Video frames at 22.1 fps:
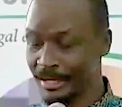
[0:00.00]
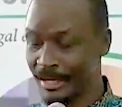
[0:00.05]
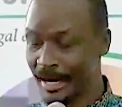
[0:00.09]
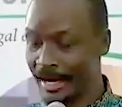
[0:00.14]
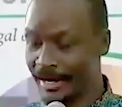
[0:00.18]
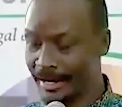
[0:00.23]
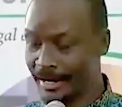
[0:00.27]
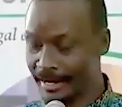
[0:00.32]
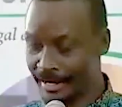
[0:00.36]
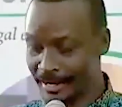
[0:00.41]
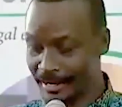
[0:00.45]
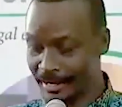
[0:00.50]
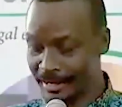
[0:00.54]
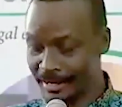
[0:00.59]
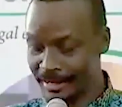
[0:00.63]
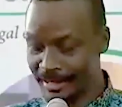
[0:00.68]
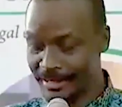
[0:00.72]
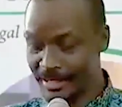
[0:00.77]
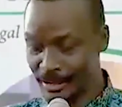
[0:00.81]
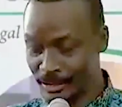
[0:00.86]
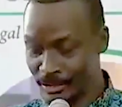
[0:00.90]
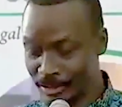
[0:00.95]
And again,
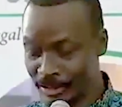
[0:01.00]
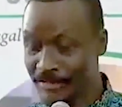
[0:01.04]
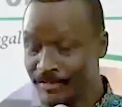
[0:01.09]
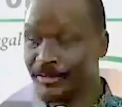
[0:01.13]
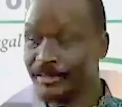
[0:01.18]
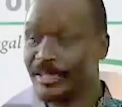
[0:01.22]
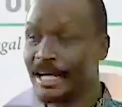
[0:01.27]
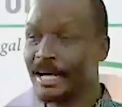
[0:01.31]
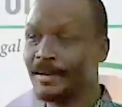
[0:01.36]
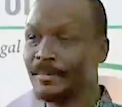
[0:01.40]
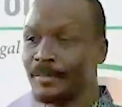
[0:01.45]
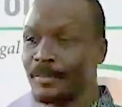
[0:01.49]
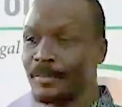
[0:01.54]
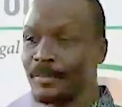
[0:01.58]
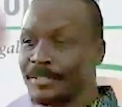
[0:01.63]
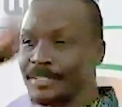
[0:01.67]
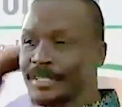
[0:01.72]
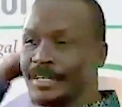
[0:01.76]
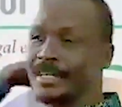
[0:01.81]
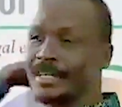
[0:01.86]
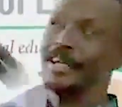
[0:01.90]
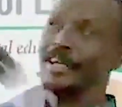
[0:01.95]
there's a sweet for that
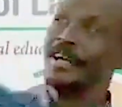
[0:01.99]
point.